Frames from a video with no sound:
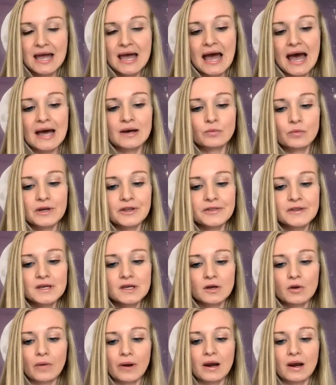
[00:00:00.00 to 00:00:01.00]
And with the
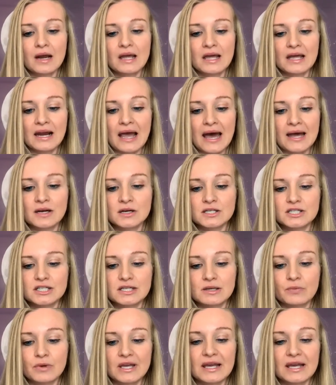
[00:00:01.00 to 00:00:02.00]
Aquarian
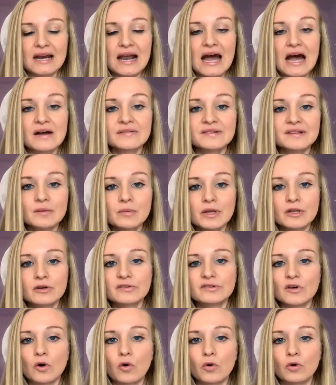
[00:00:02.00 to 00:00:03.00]
energy, we can have some of
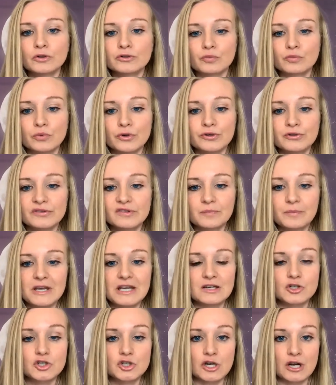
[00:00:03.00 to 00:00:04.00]
those old wounds
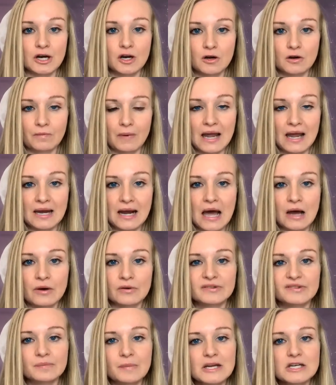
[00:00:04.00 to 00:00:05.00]
being triggered right now,
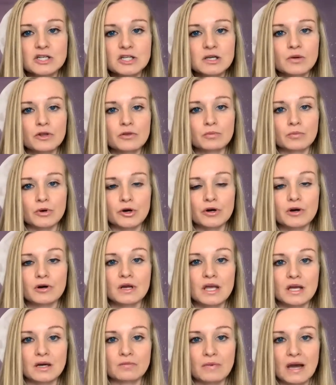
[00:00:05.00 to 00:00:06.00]
especially with
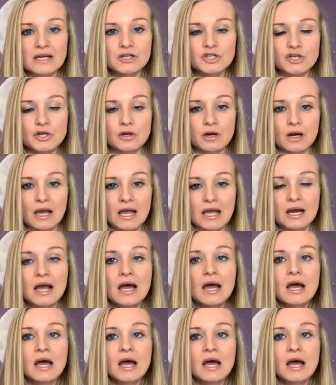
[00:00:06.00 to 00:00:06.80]
Mercury in retrograde.